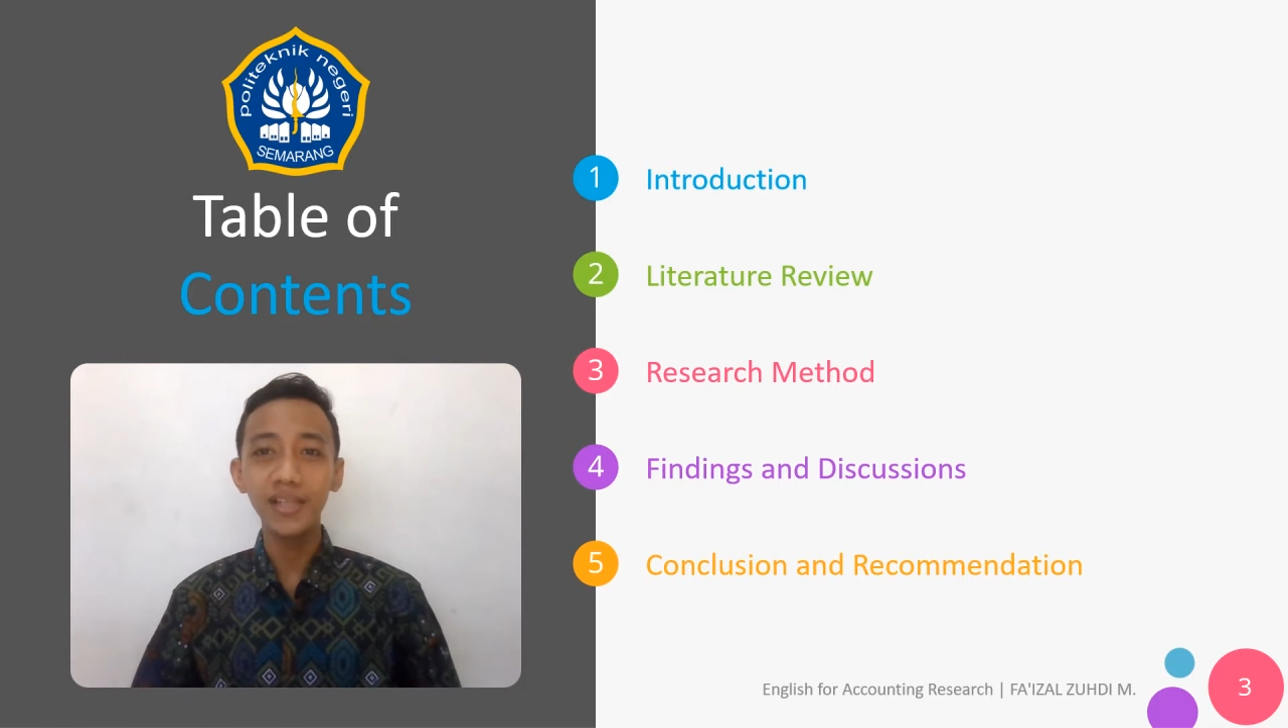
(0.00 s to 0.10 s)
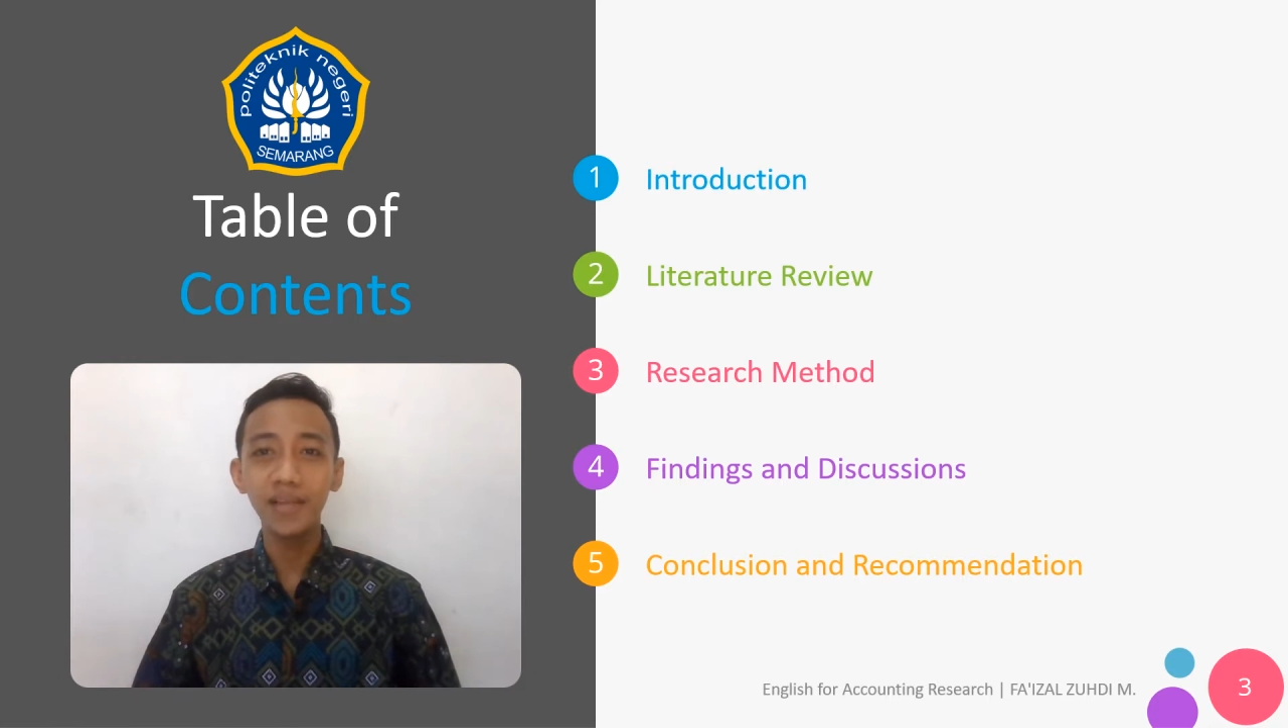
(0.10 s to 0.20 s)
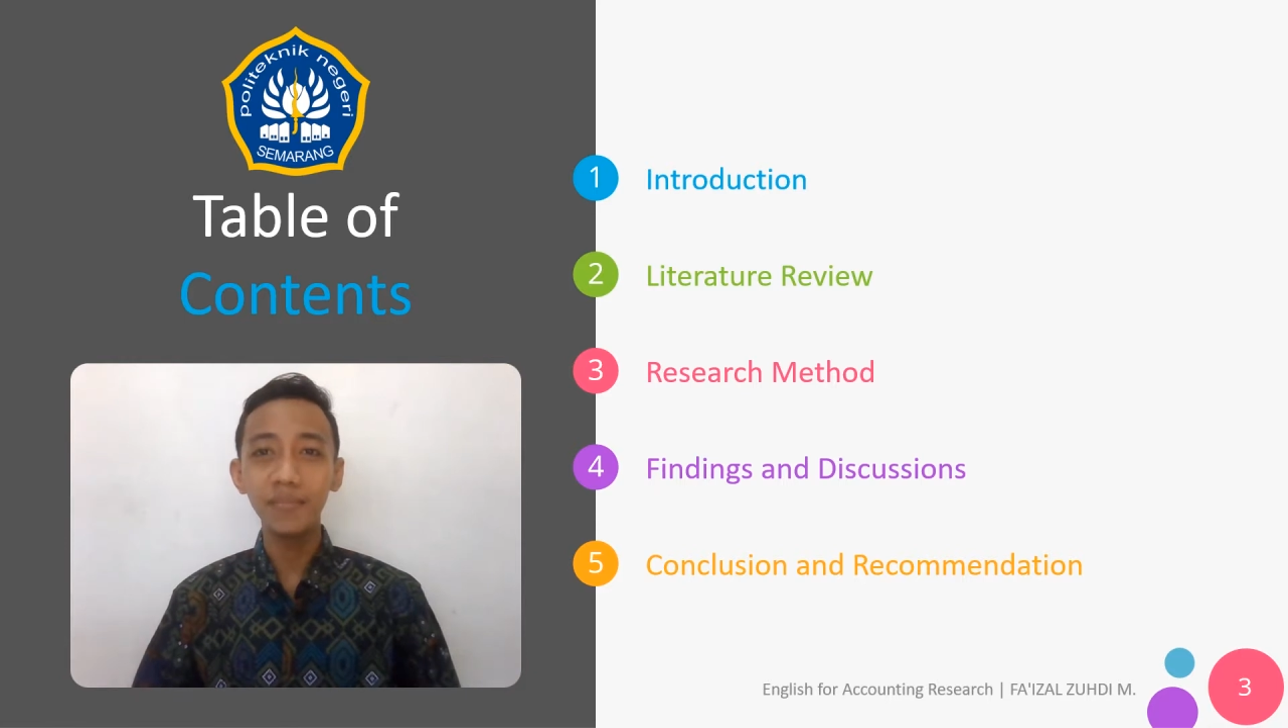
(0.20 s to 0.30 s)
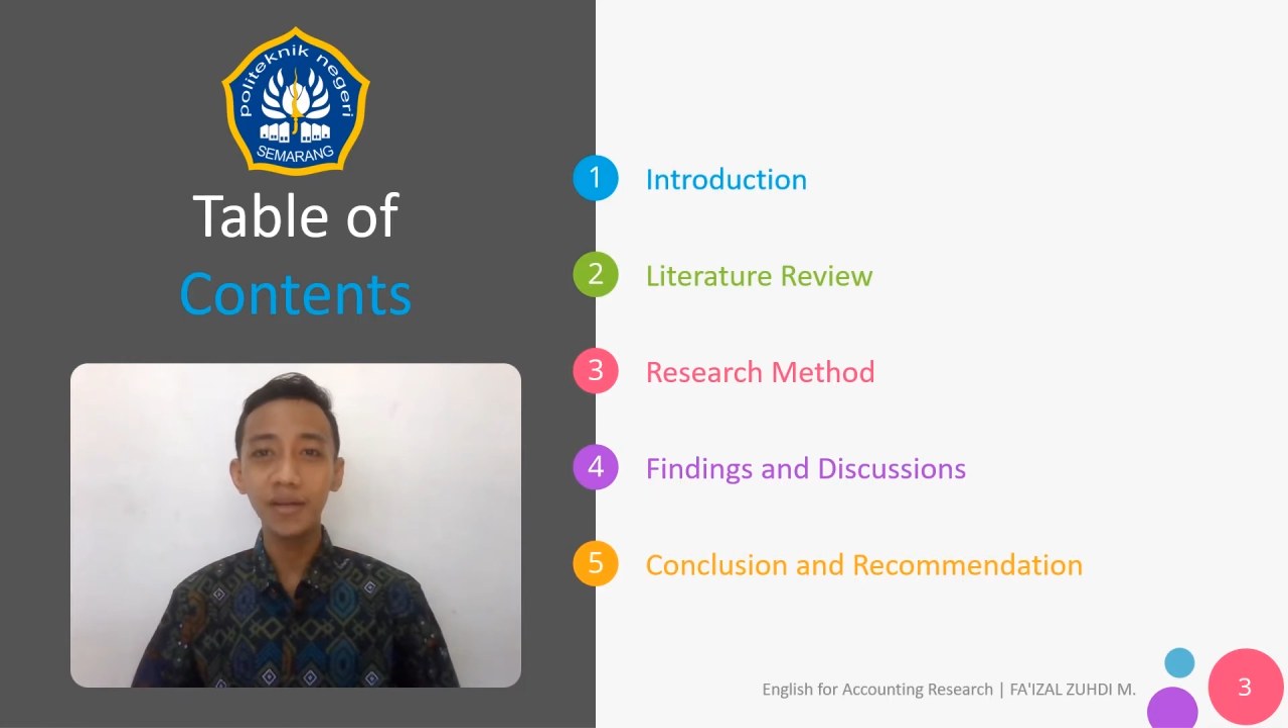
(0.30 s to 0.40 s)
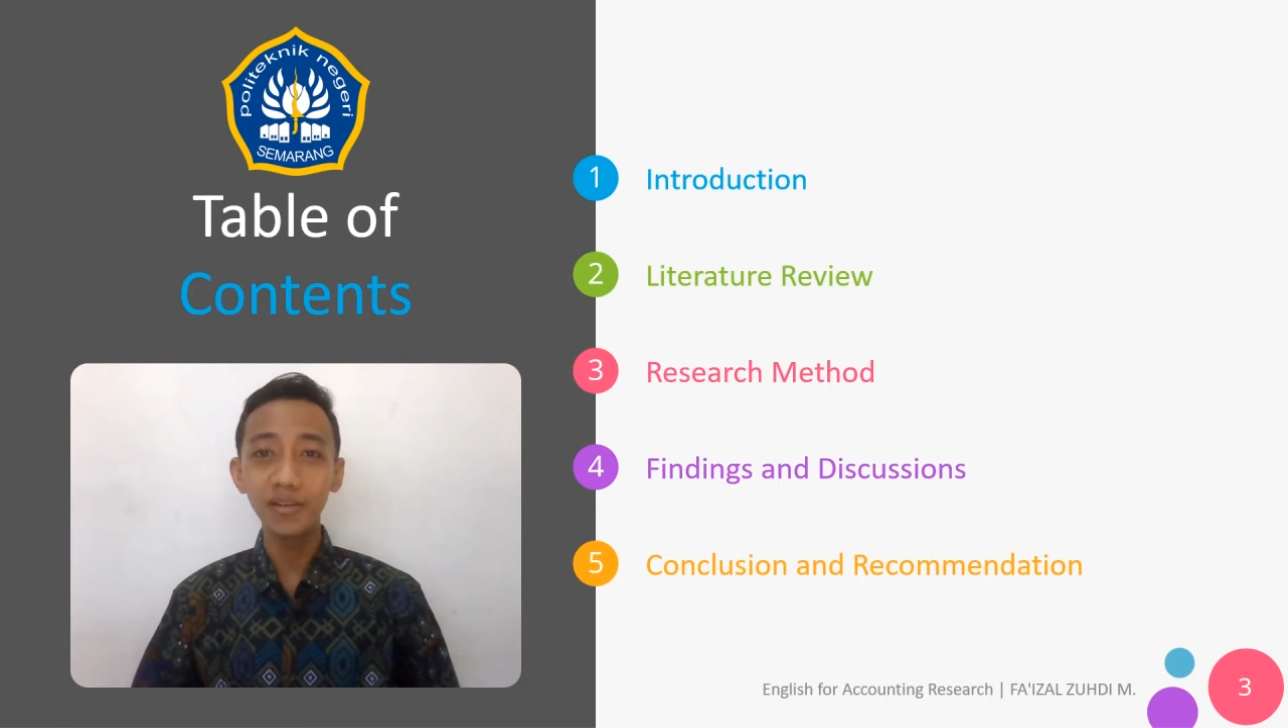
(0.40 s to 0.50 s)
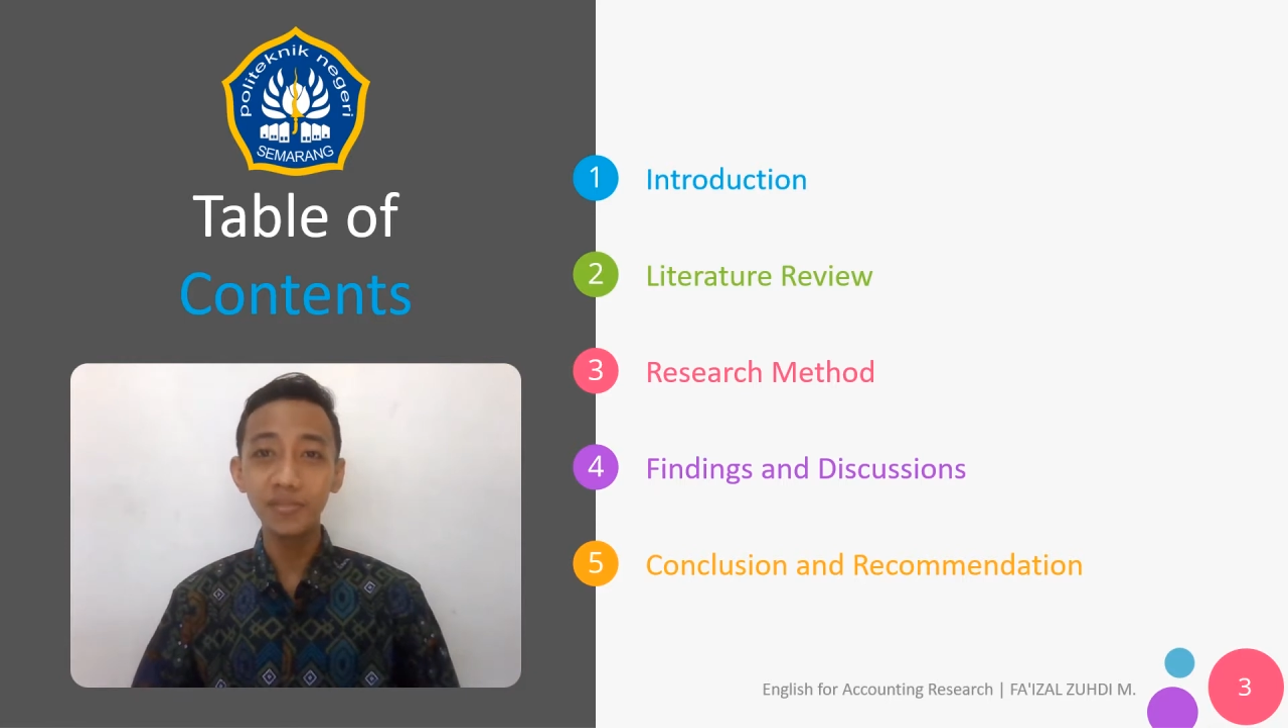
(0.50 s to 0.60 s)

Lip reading: Islamic